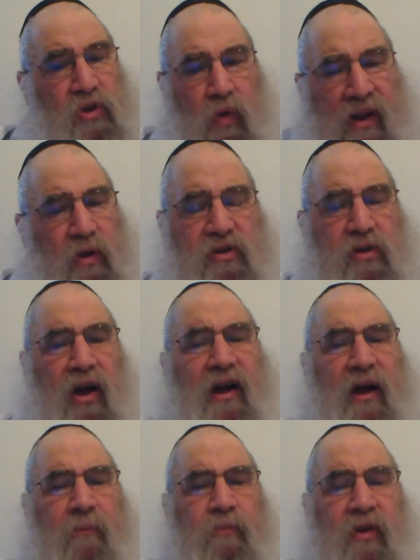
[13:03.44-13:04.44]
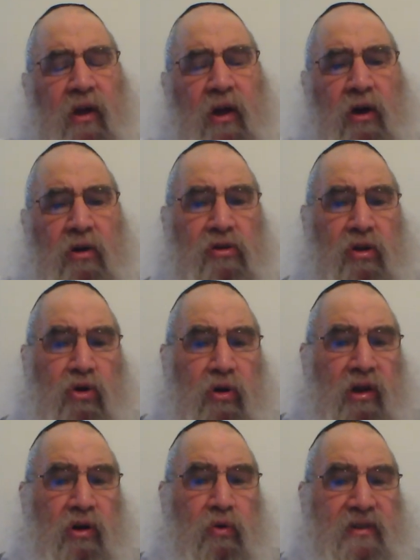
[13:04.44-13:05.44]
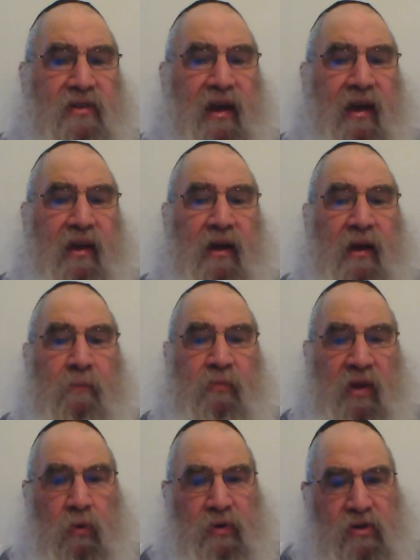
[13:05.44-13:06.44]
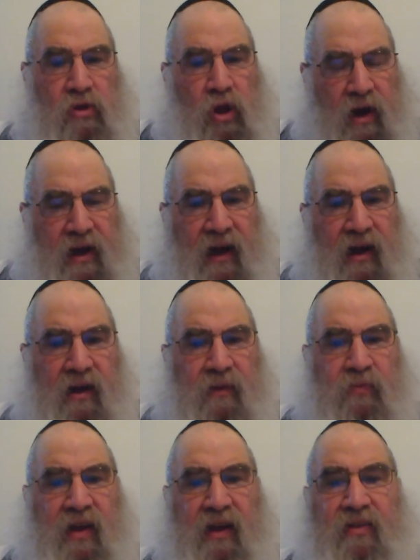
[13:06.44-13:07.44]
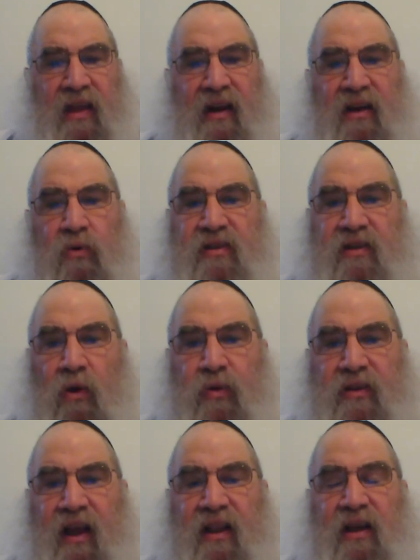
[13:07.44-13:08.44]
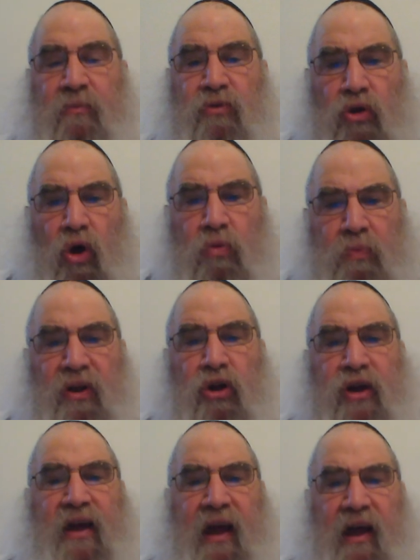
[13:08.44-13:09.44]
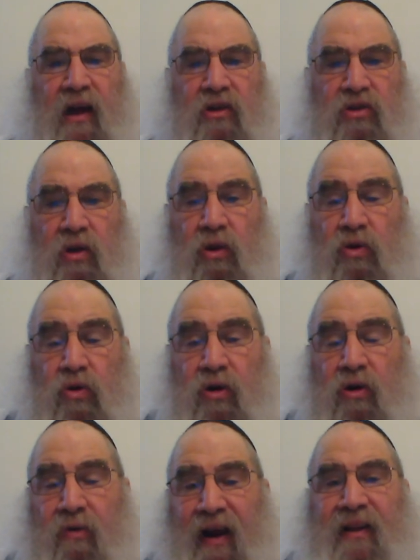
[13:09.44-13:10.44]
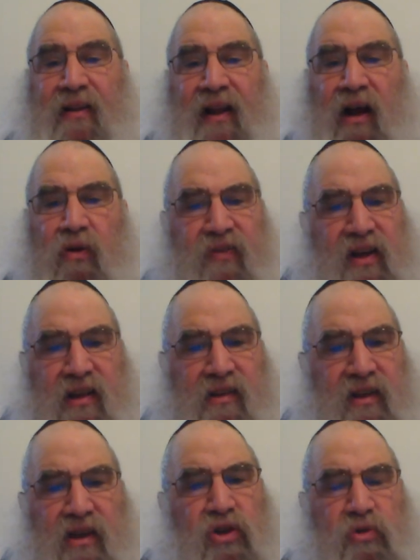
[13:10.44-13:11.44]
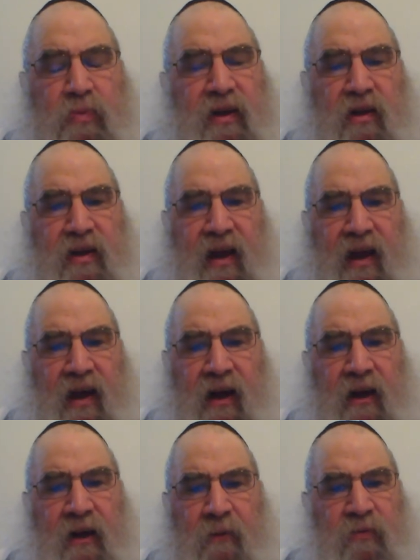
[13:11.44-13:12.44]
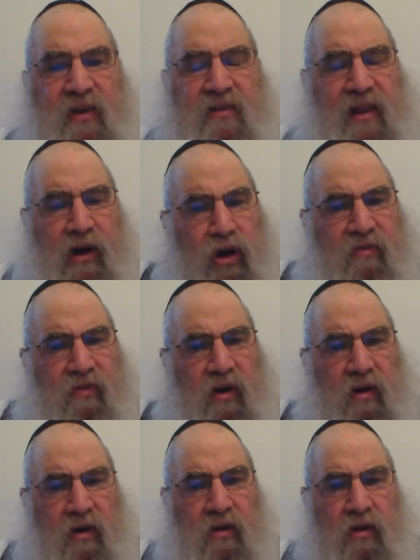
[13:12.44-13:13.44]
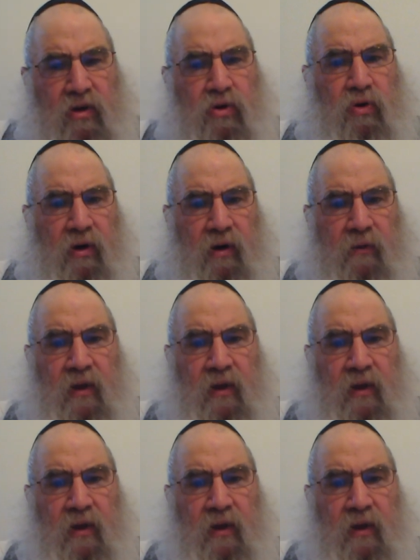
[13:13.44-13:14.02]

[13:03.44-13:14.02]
while he was Naga, L'chur, you would say he was Naga. And then they were telling him, don't be Negea. So L'chura, right now, if he continues being Negea, he's not over L'chura,